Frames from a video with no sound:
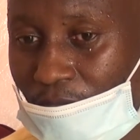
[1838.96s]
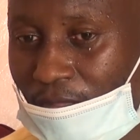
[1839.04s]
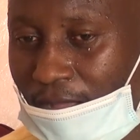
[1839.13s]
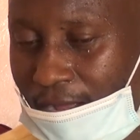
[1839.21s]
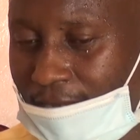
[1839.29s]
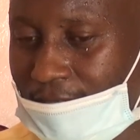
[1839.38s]

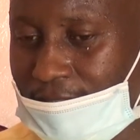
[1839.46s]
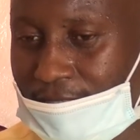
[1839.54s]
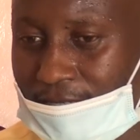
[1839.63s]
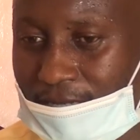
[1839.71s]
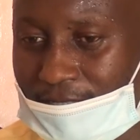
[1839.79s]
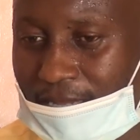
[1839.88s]
and
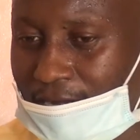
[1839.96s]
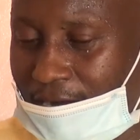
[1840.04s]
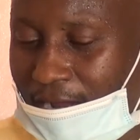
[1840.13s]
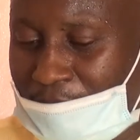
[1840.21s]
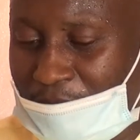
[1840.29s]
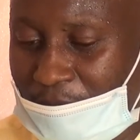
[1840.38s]
so I
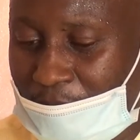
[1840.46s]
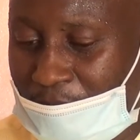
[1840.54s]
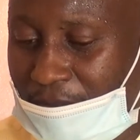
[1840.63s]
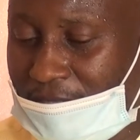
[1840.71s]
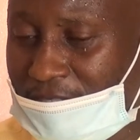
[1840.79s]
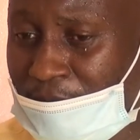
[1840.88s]
grabbed him,
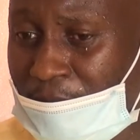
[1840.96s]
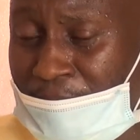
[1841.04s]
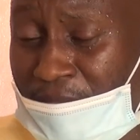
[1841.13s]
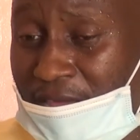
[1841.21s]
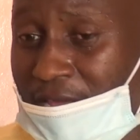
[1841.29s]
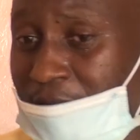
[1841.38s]
placed him
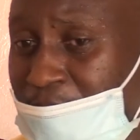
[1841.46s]
there.